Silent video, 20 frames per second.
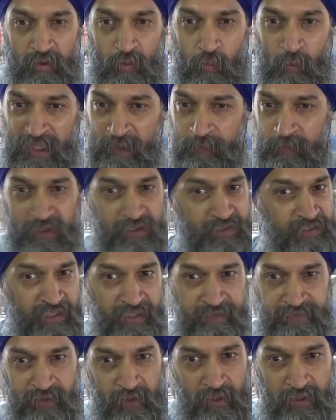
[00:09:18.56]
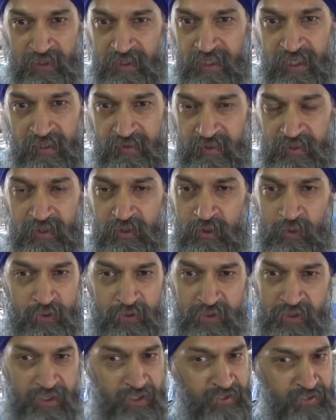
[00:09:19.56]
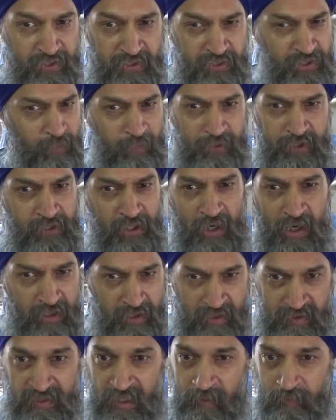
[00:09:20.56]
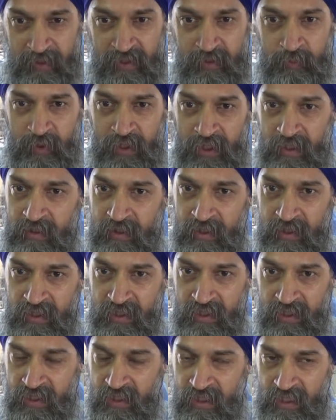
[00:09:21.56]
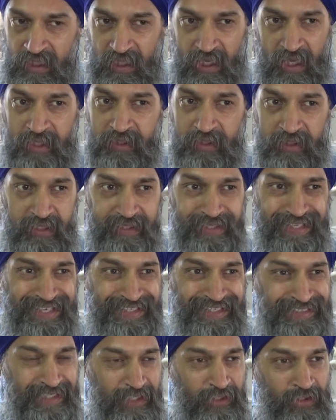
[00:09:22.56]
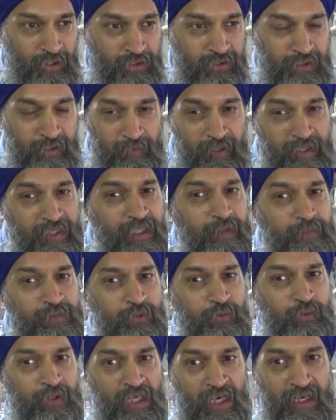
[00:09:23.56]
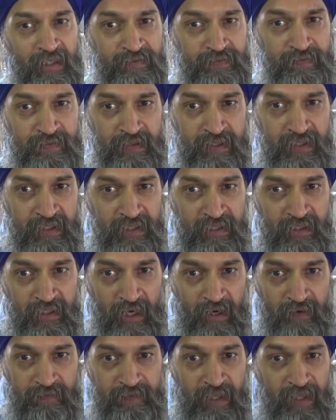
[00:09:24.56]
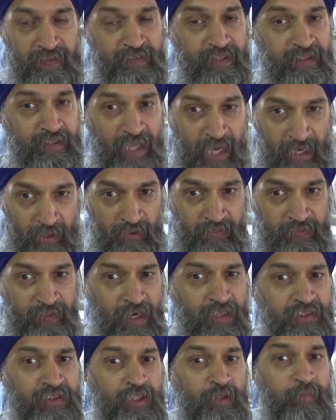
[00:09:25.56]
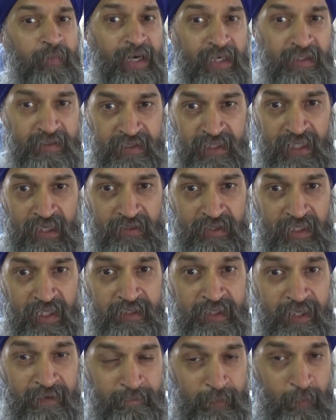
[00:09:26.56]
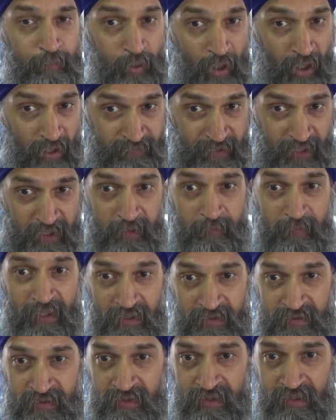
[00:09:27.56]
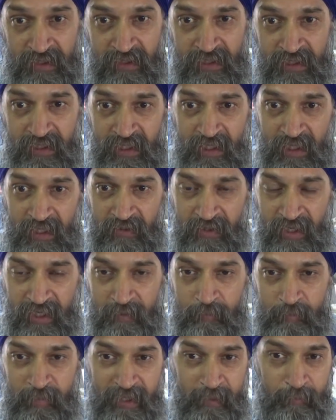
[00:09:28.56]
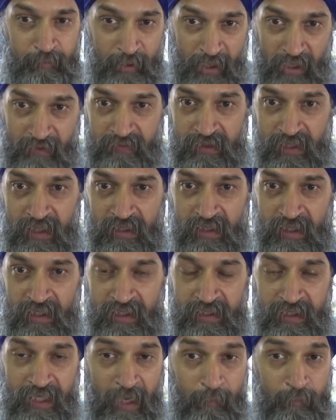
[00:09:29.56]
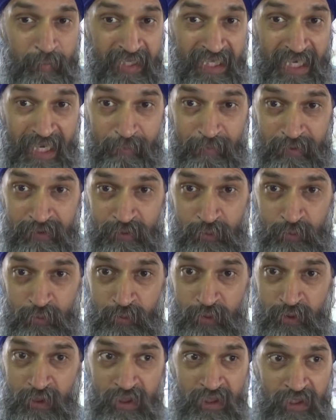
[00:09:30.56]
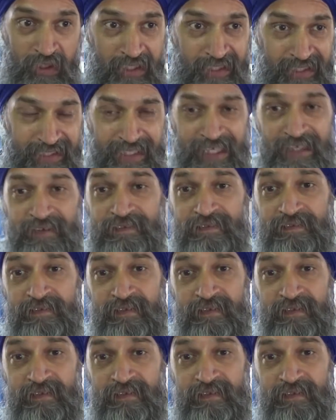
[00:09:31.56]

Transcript: when you put the TV on, you hear the news, and there's so much darkness happening in the world. And it's that concept that keeps you alive, of that, hang on, there is humanity out there, and you have to be part of that humanity, right? And being part of Langar and being able to give